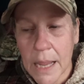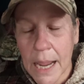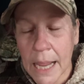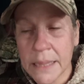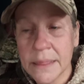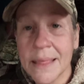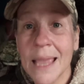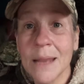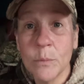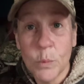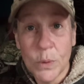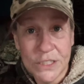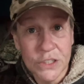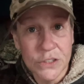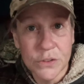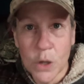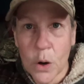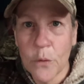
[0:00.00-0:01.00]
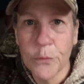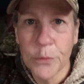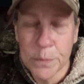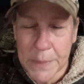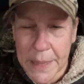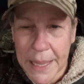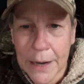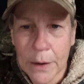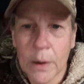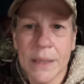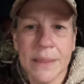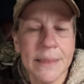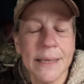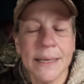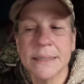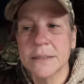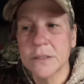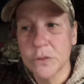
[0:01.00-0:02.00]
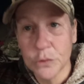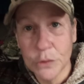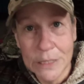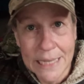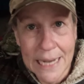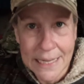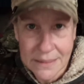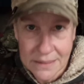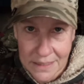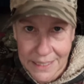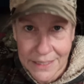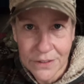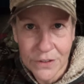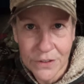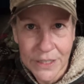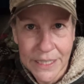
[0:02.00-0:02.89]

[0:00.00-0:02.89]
and then we just go from there. I think it's 30 days later